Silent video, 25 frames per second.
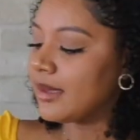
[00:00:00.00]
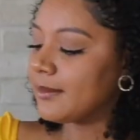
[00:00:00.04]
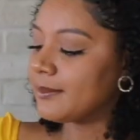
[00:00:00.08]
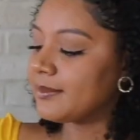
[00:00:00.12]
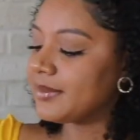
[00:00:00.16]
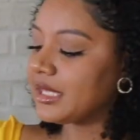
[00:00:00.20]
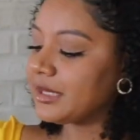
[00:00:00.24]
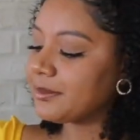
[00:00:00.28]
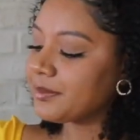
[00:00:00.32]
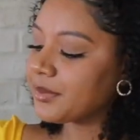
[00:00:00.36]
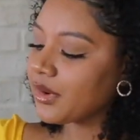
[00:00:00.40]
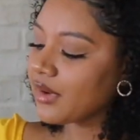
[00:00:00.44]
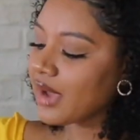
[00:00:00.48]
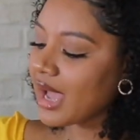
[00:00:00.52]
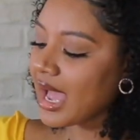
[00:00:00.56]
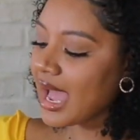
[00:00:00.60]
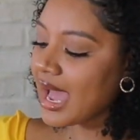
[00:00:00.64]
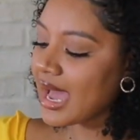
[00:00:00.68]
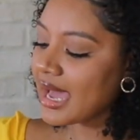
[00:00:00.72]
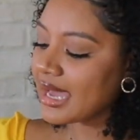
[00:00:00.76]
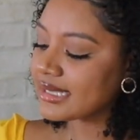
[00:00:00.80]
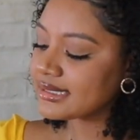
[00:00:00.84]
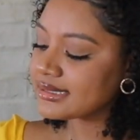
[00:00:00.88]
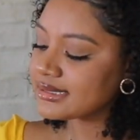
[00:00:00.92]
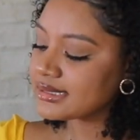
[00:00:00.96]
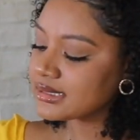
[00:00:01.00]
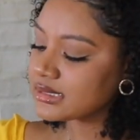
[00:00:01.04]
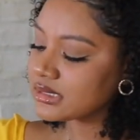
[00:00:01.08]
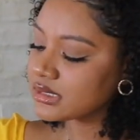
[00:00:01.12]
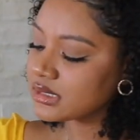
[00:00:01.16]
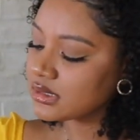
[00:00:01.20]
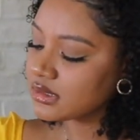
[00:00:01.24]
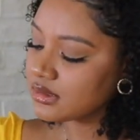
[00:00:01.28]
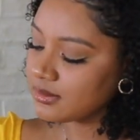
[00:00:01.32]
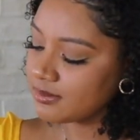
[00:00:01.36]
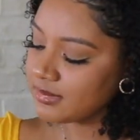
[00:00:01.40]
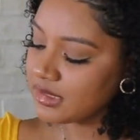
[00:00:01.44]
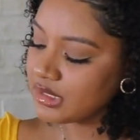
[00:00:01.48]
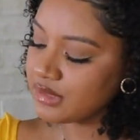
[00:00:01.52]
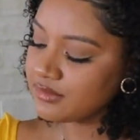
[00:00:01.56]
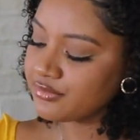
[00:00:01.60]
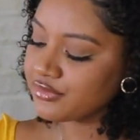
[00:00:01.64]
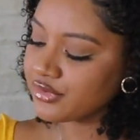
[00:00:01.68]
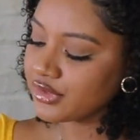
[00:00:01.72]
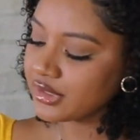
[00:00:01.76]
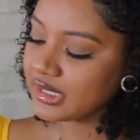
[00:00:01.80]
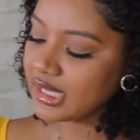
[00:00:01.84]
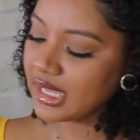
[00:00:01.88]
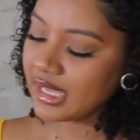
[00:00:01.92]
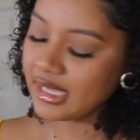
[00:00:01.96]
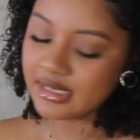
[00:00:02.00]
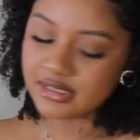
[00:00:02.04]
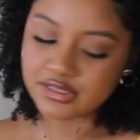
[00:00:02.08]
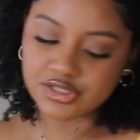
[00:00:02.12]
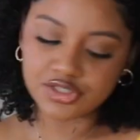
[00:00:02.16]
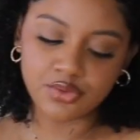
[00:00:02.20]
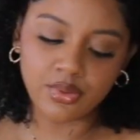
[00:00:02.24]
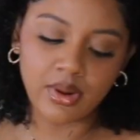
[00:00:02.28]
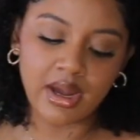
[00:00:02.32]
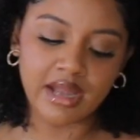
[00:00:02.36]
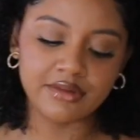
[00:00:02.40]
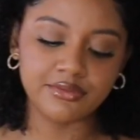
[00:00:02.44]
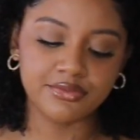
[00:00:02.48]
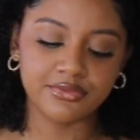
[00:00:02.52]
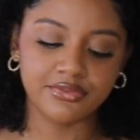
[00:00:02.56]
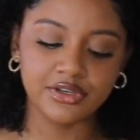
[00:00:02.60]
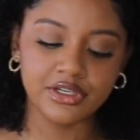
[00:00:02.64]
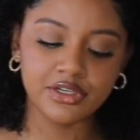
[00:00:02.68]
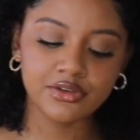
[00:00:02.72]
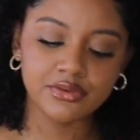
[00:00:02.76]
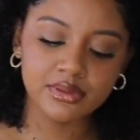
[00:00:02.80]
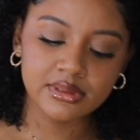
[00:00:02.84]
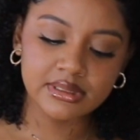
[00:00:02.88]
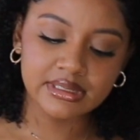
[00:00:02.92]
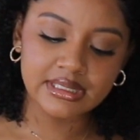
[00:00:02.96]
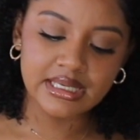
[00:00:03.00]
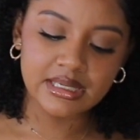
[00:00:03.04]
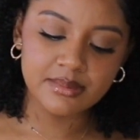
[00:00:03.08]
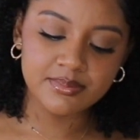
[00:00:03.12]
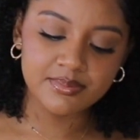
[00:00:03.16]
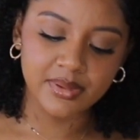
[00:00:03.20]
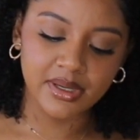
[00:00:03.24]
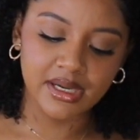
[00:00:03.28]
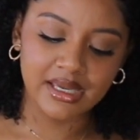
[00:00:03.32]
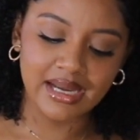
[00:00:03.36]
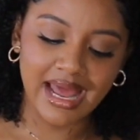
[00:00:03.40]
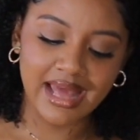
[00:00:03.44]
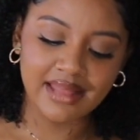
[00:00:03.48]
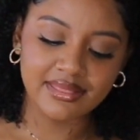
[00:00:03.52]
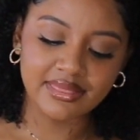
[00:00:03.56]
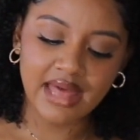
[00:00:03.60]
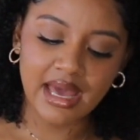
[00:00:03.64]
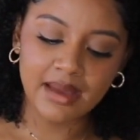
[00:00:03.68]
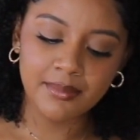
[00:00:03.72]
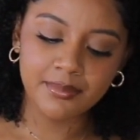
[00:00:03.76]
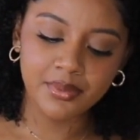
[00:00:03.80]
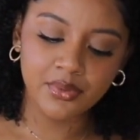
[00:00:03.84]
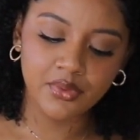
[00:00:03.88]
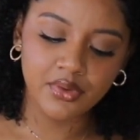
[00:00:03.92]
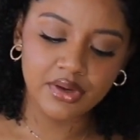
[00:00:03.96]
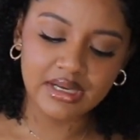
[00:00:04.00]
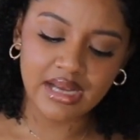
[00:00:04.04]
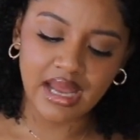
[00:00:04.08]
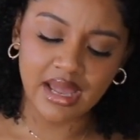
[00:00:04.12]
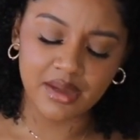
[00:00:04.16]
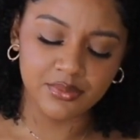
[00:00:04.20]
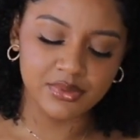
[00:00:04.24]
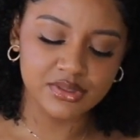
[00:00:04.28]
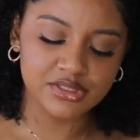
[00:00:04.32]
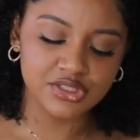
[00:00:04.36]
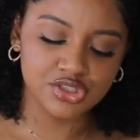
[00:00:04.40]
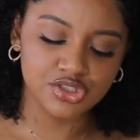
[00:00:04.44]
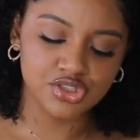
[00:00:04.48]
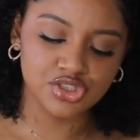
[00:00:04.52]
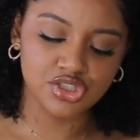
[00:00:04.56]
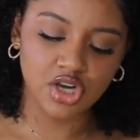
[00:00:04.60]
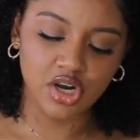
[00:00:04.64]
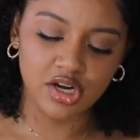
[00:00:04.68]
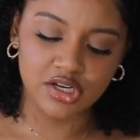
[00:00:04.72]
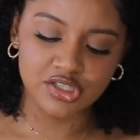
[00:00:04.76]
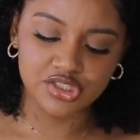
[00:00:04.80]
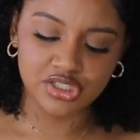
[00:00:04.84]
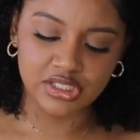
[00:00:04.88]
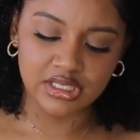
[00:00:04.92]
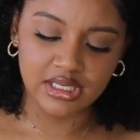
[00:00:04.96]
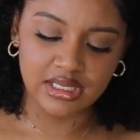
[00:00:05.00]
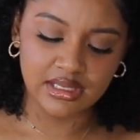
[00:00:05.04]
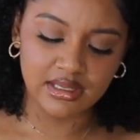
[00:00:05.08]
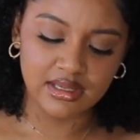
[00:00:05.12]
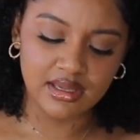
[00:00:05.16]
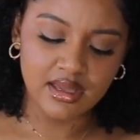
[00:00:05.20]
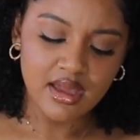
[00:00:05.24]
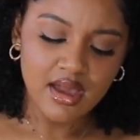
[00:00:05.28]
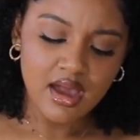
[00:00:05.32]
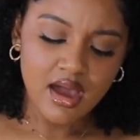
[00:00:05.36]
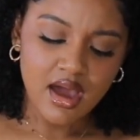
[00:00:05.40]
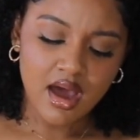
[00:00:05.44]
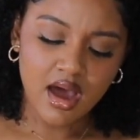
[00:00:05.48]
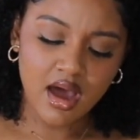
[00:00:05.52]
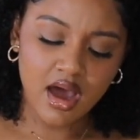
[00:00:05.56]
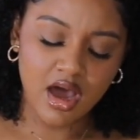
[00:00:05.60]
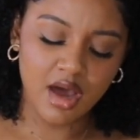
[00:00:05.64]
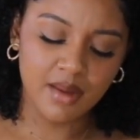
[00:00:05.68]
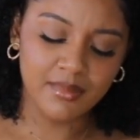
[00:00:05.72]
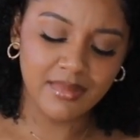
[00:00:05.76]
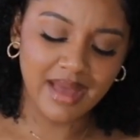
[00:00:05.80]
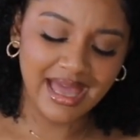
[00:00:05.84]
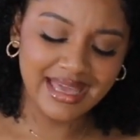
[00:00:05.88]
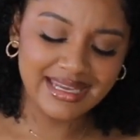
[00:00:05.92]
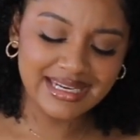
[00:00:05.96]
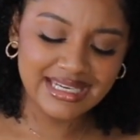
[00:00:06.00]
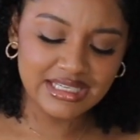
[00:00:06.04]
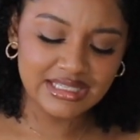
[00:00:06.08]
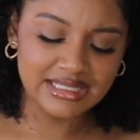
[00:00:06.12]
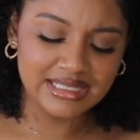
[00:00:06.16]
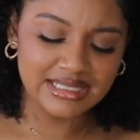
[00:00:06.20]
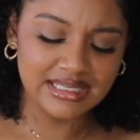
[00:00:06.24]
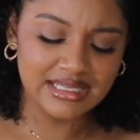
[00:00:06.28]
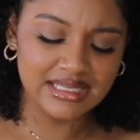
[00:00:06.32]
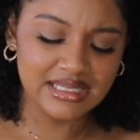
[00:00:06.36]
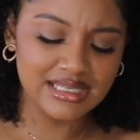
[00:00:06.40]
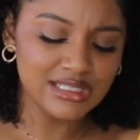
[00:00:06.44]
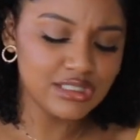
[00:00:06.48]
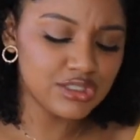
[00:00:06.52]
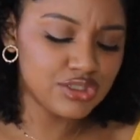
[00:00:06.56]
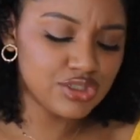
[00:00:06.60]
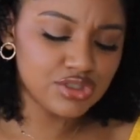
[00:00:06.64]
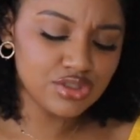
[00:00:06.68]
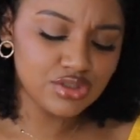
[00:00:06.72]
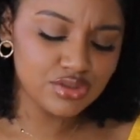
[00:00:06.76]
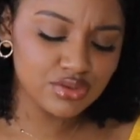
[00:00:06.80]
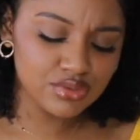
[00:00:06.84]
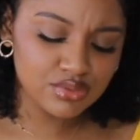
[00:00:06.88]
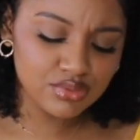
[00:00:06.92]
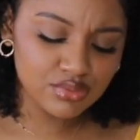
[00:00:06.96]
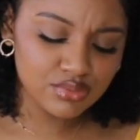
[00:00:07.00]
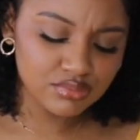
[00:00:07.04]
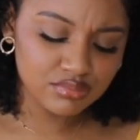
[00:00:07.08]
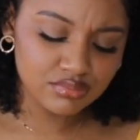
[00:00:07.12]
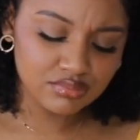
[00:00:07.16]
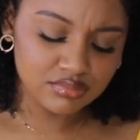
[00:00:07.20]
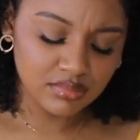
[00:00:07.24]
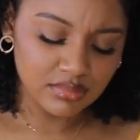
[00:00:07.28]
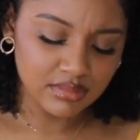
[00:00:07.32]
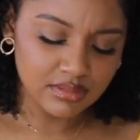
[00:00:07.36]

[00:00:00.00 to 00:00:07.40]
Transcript: People asked me for cakes quite frequently, but at that point I wasn't charging. I didn't need to.